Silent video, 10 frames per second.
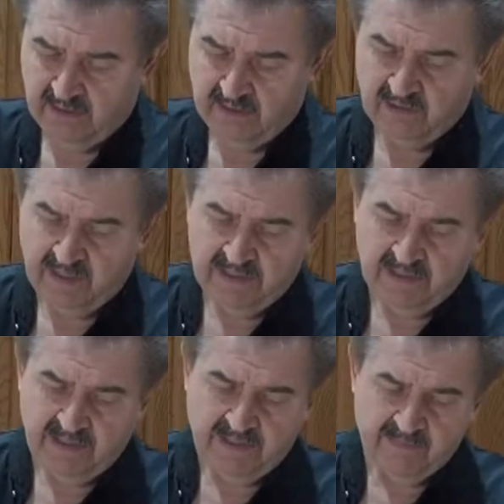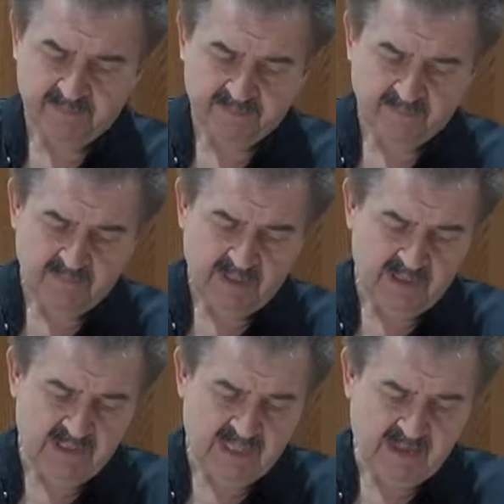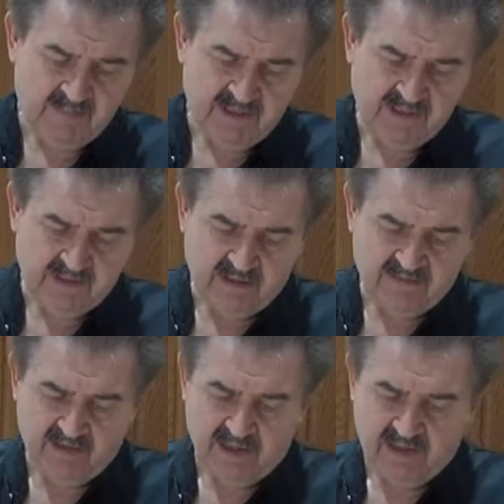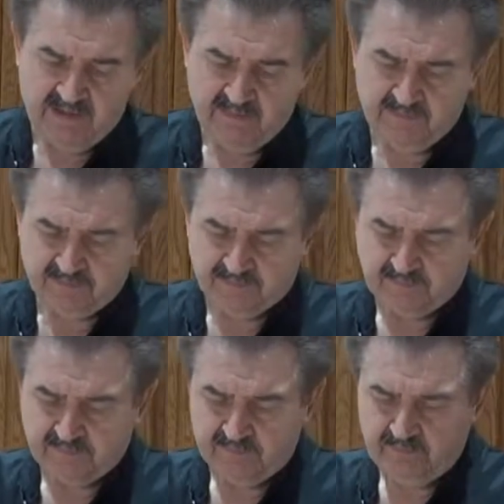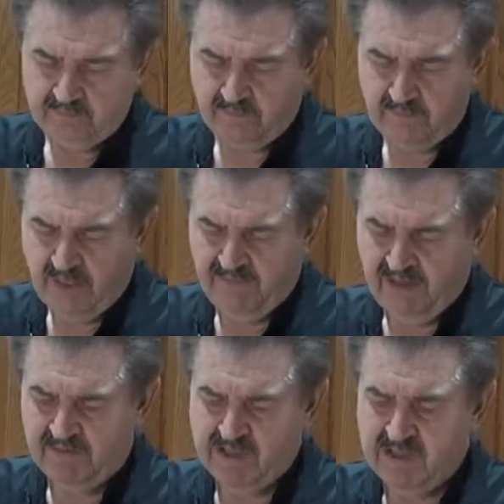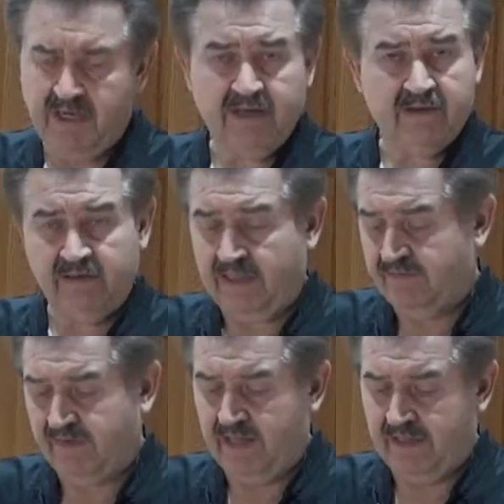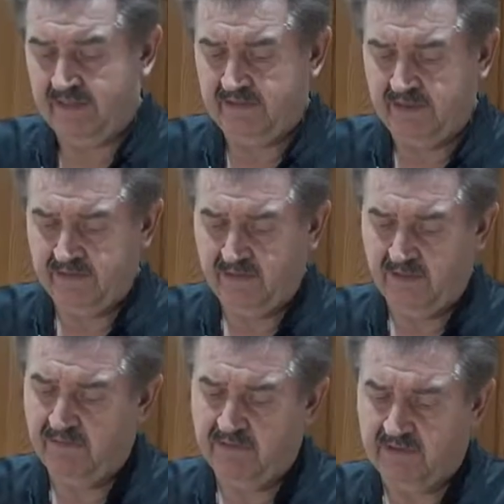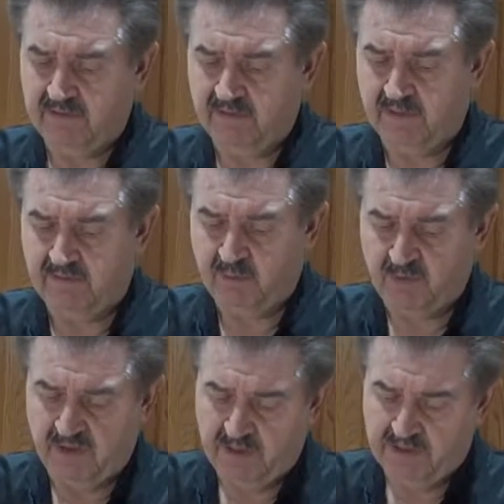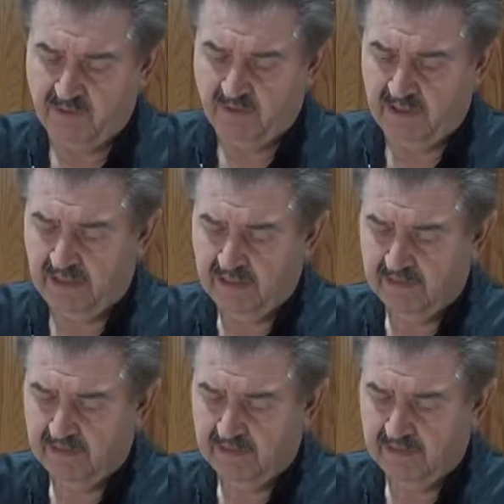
lightly and dab this stuff on. If you have a shaker, that's fine. You can do whatever pretty much you want.